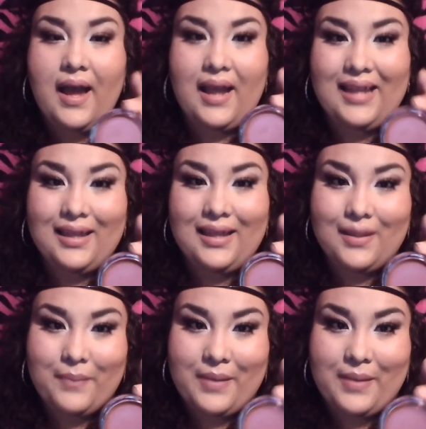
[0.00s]
I like
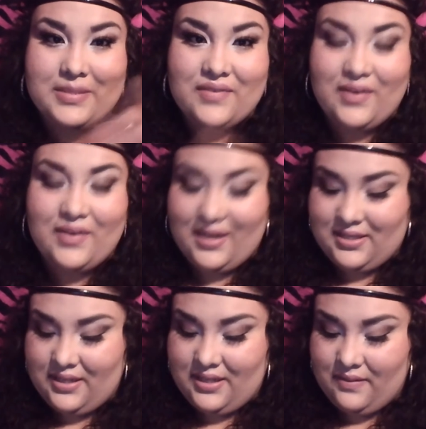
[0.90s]
lip balms, if you
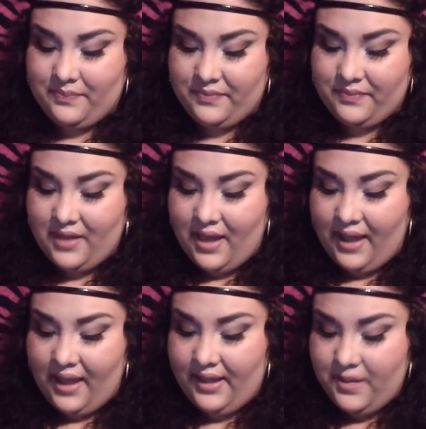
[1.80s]
can't tell.
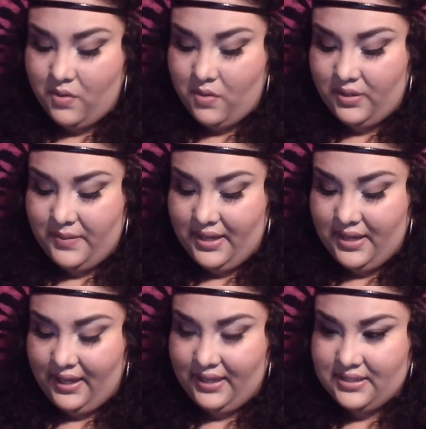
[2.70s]
I like them only
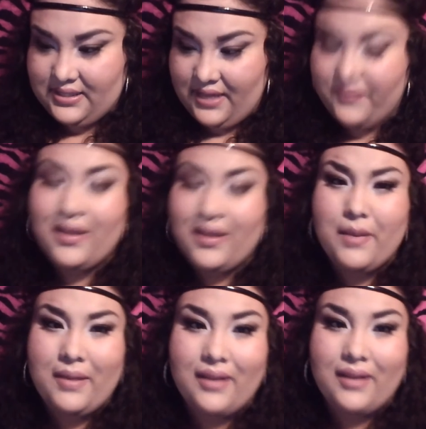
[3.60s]
because I feel
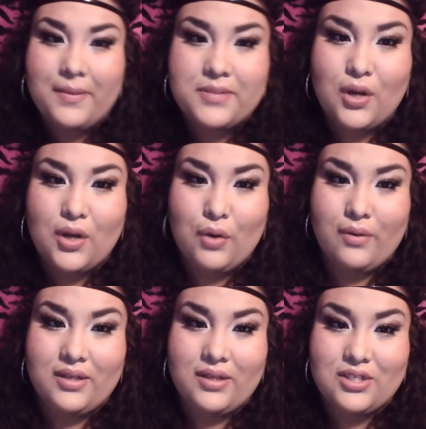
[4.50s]
like my lips are
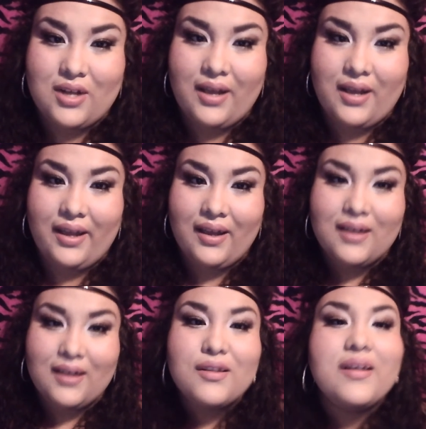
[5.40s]
always dry.
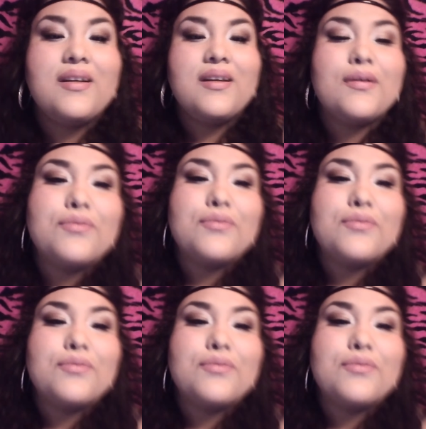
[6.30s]
Like,